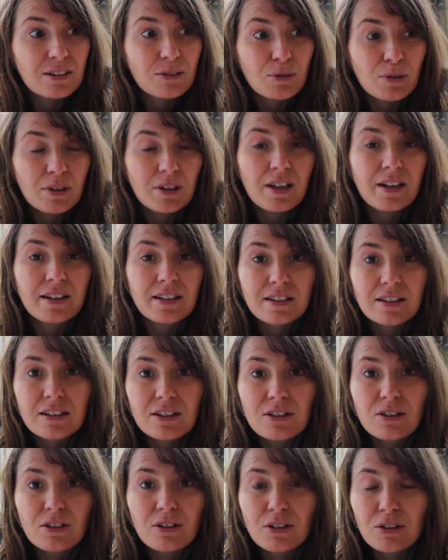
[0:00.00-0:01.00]
we're like
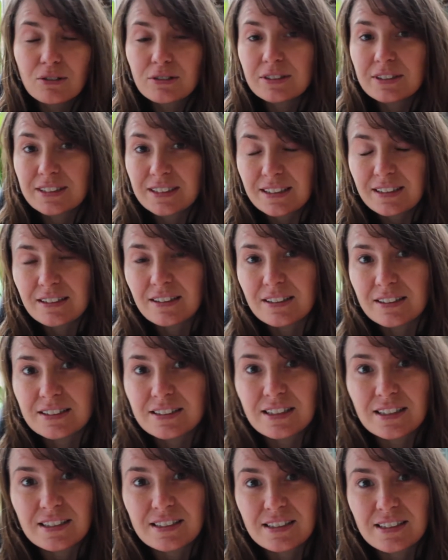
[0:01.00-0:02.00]
closing in on
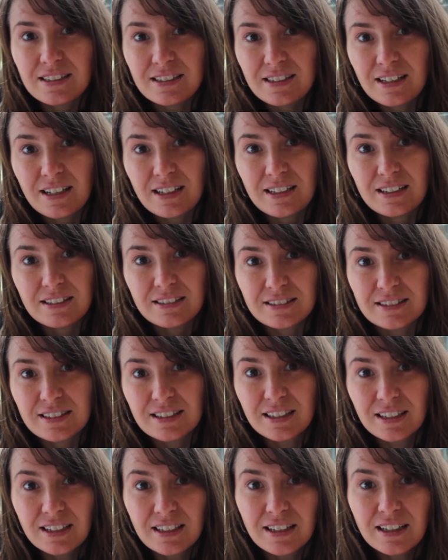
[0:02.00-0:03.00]
sixty
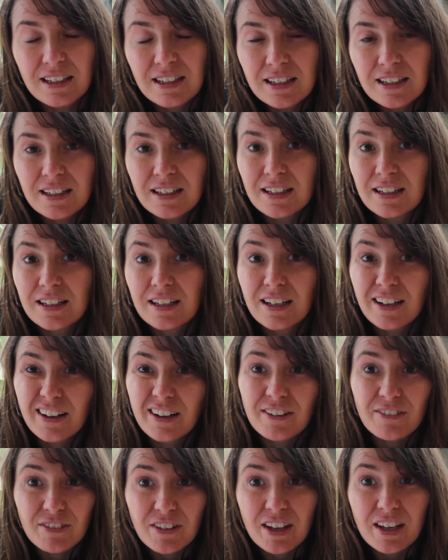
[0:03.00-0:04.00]
days
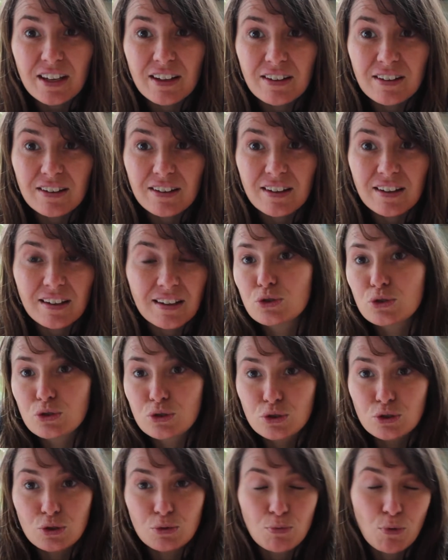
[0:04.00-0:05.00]
of this.
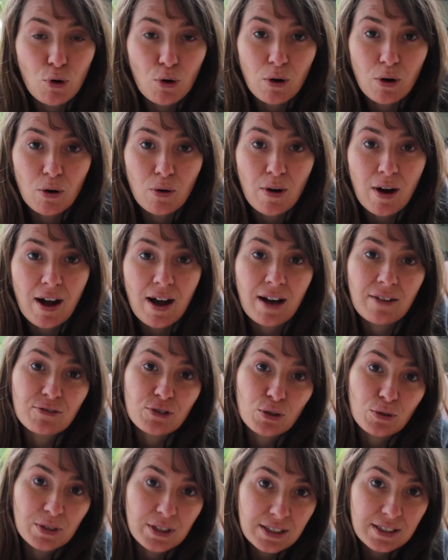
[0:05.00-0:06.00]
Tomorrow I have
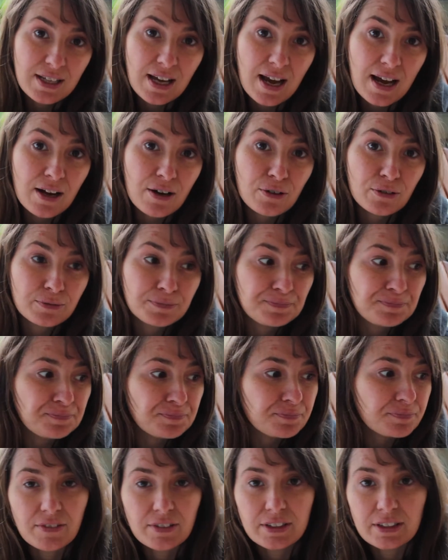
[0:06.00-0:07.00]
to go into town,
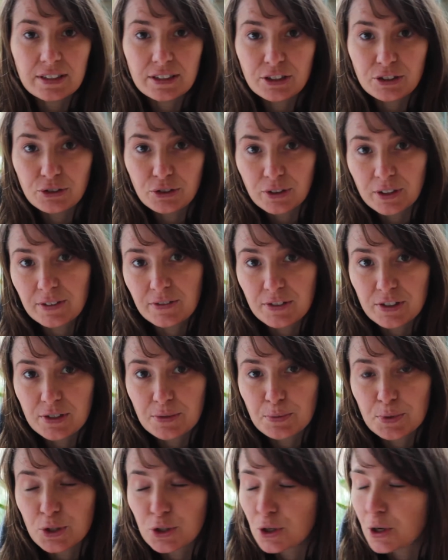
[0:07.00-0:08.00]
I need to deliver
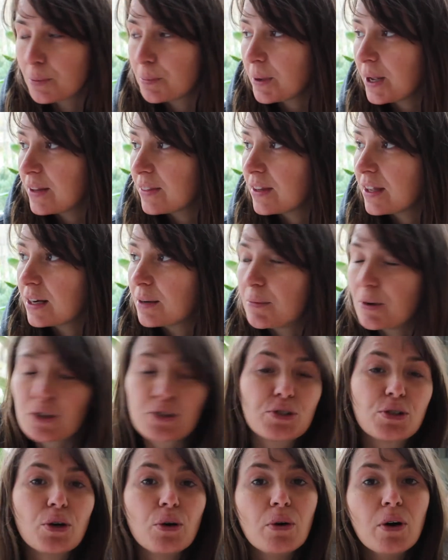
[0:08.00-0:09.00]
some syrup, and then I'm
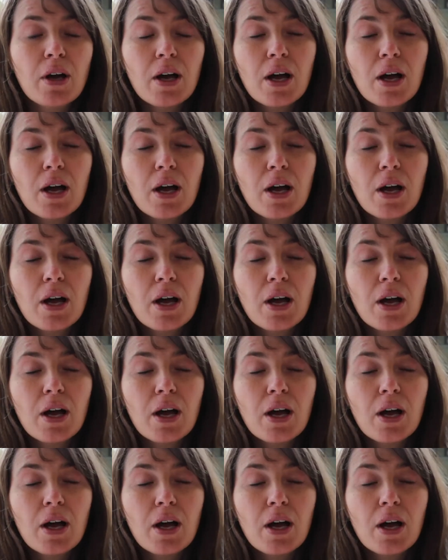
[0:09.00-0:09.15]
also